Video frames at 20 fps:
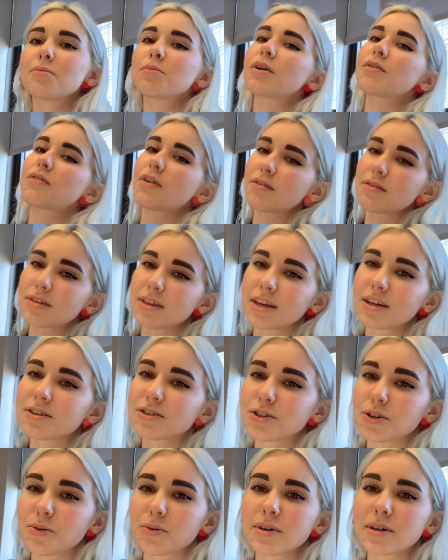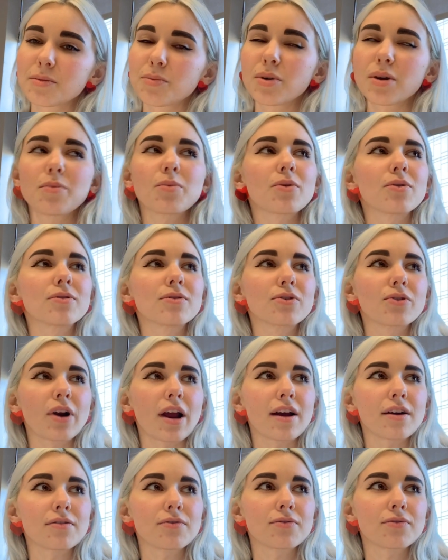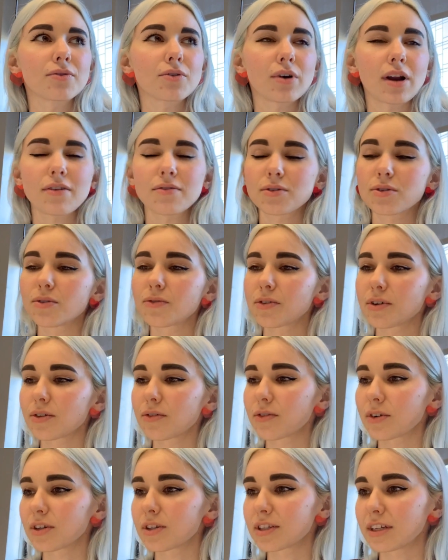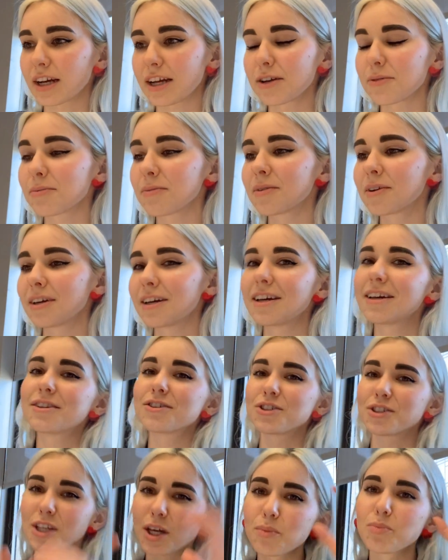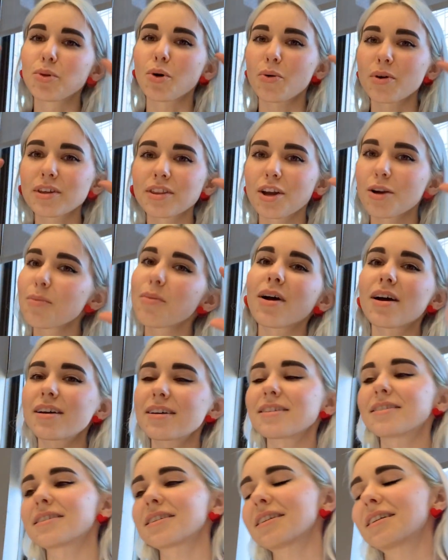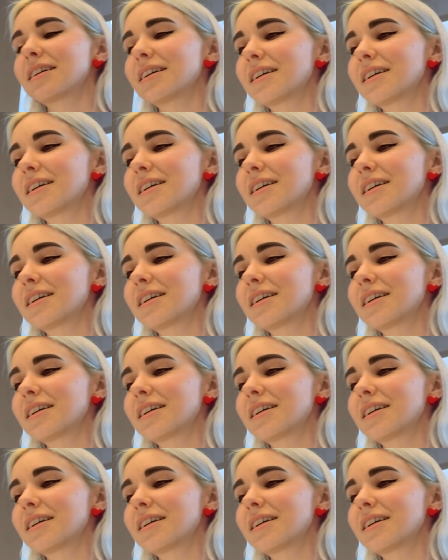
My favorite thing is showing people graphical for the first time. I'm just like blowing their mind.